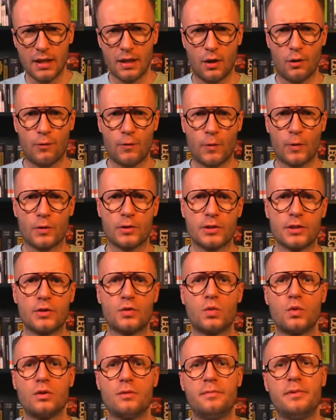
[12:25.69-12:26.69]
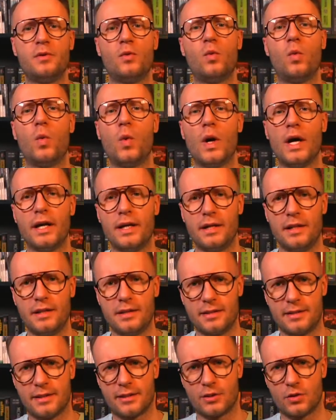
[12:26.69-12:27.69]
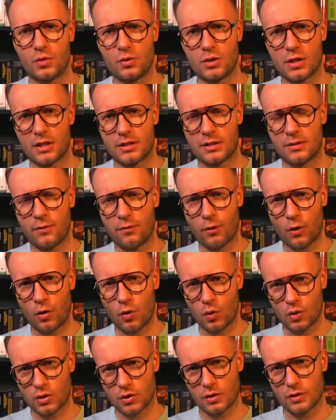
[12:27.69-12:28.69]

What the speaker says: of course, it would be way easier to just focus